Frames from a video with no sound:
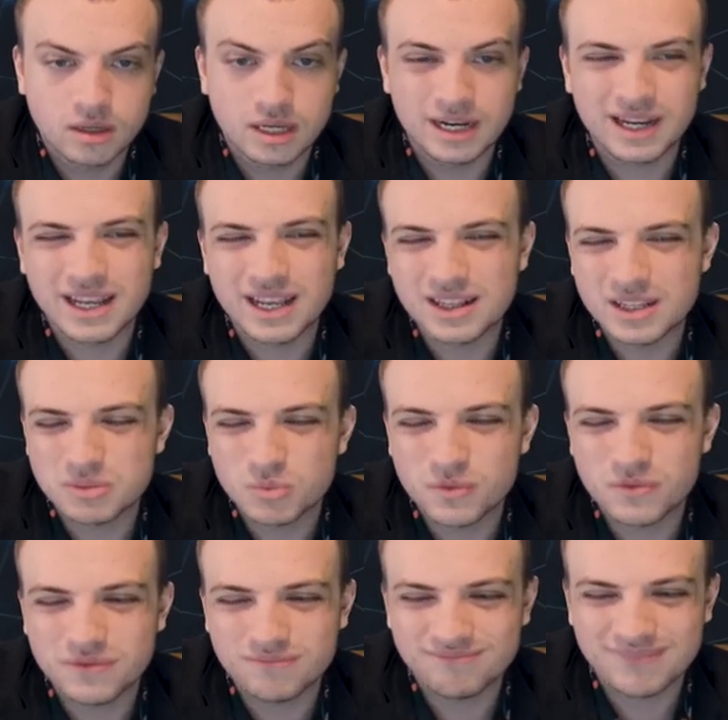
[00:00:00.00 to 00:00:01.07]
And again, this
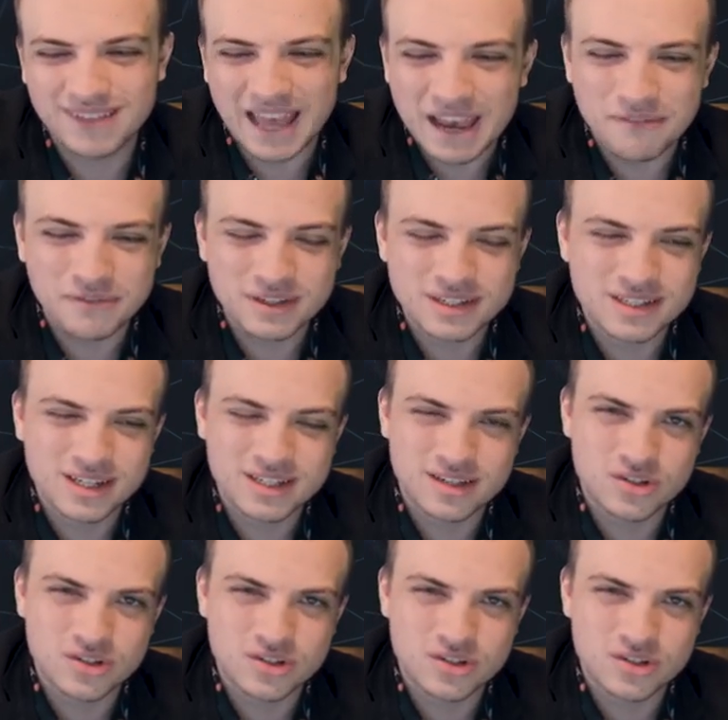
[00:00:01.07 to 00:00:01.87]
move, fe6,